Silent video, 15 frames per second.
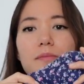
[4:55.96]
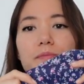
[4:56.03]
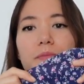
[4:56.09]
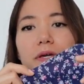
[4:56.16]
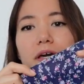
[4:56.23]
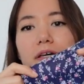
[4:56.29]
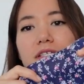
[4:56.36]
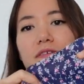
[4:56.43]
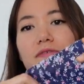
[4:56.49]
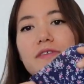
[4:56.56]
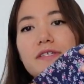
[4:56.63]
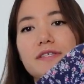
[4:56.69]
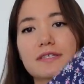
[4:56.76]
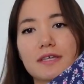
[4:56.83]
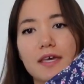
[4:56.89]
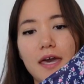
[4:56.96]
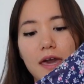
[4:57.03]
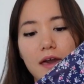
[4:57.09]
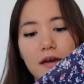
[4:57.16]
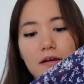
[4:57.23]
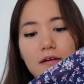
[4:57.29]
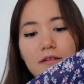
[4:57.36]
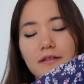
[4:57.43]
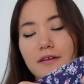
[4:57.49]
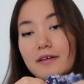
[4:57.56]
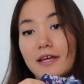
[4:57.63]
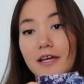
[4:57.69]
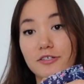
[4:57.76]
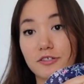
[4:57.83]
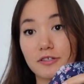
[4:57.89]
Because of the scale and
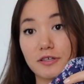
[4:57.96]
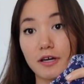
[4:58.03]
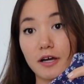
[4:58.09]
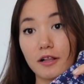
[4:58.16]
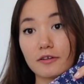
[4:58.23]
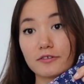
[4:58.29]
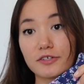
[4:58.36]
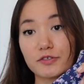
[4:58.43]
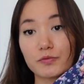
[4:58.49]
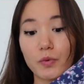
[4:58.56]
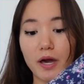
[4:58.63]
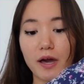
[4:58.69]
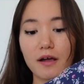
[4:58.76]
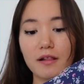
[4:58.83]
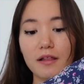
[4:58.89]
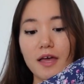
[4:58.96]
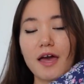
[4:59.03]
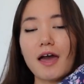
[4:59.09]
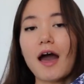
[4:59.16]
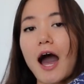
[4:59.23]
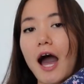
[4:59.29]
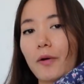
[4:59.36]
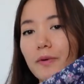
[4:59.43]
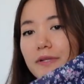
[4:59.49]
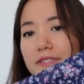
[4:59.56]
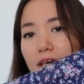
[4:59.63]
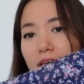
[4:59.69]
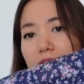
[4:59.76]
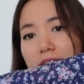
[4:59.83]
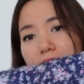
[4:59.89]
actually the colors as well, I would
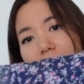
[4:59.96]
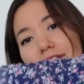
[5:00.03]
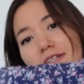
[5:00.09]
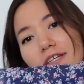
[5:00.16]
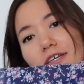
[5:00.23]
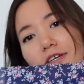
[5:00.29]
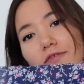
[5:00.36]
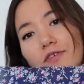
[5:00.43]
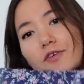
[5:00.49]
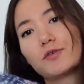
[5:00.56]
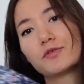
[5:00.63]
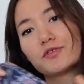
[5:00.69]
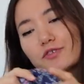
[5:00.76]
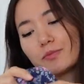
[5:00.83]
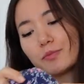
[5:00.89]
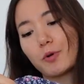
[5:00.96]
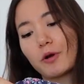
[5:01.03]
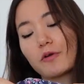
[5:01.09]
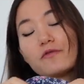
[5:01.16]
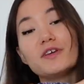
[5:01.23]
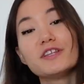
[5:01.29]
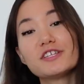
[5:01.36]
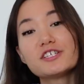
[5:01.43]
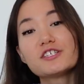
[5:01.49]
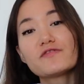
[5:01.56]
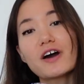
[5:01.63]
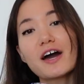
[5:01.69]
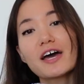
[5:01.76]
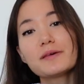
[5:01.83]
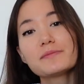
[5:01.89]
say this can give you some more vintage
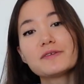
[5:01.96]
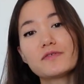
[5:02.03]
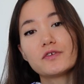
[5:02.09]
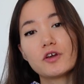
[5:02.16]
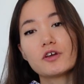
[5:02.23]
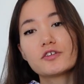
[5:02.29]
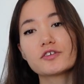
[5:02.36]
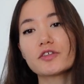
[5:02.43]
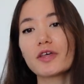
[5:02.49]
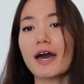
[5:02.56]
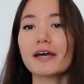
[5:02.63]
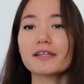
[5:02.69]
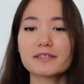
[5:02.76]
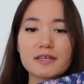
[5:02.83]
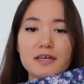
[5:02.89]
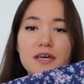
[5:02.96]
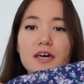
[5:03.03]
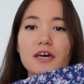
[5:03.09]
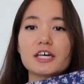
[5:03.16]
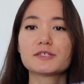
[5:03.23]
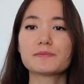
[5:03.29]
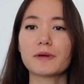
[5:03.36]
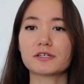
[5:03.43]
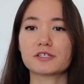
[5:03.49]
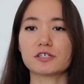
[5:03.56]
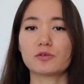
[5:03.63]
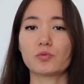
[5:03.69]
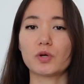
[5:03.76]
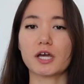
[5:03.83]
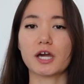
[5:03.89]
vibes you're into that, especially
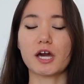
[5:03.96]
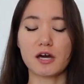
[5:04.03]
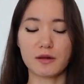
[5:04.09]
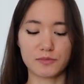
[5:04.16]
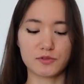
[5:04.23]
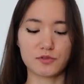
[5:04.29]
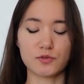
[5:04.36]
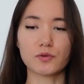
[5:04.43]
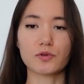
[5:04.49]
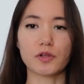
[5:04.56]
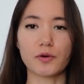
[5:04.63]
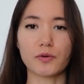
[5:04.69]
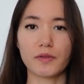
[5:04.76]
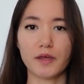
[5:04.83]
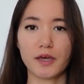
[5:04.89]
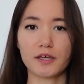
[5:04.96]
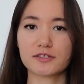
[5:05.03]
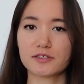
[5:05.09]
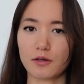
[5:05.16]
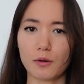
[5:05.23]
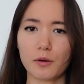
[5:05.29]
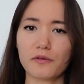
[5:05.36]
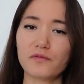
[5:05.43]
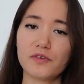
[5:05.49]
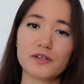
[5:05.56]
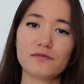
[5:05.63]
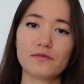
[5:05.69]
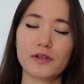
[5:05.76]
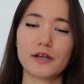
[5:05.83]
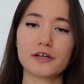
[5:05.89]
when it comes to clothing. So a fit
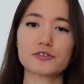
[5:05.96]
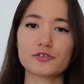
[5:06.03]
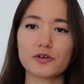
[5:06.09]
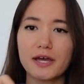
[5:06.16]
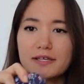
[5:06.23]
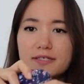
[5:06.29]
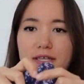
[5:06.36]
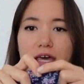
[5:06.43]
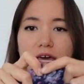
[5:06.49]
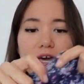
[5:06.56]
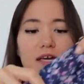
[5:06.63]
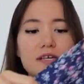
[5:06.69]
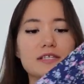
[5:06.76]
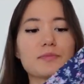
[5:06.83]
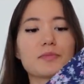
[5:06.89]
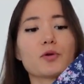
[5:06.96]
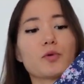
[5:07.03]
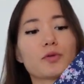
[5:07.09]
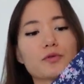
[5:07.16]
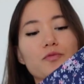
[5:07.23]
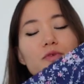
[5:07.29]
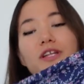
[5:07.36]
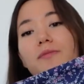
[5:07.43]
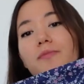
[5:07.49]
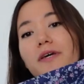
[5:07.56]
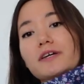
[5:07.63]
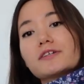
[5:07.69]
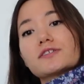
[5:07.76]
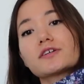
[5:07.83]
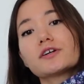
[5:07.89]
and flare dress, something with a really
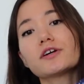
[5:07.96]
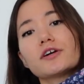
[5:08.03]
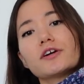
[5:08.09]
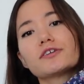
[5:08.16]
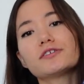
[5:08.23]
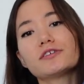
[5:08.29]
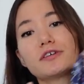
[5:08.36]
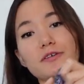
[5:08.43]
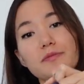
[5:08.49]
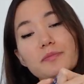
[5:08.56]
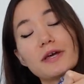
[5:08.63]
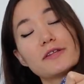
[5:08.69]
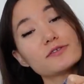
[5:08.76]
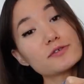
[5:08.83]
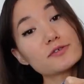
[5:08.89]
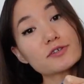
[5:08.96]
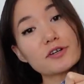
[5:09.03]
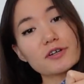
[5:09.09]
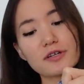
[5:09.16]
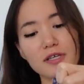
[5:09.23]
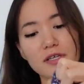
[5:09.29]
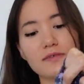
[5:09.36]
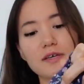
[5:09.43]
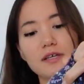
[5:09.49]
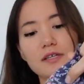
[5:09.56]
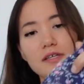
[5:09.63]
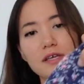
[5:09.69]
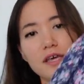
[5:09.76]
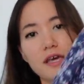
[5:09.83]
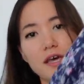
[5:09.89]
big skirt, a pencil skirt
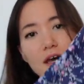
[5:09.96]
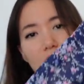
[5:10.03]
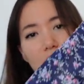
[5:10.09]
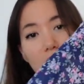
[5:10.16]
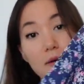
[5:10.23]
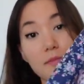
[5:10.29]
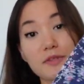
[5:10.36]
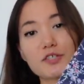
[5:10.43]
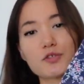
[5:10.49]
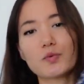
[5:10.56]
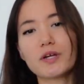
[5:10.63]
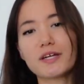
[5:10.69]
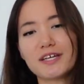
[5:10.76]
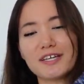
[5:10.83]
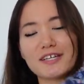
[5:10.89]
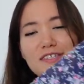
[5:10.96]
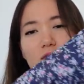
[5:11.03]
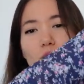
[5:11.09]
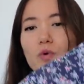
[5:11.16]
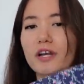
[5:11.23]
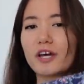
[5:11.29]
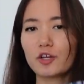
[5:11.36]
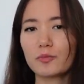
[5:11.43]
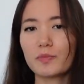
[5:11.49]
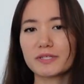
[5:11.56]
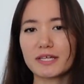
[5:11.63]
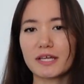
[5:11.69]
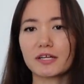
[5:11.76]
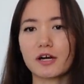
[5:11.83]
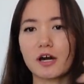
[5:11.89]
even. This one is
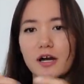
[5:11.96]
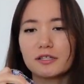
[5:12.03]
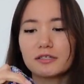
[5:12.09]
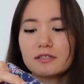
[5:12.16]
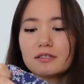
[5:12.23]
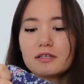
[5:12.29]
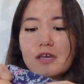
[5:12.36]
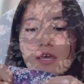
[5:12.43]
100% cotton,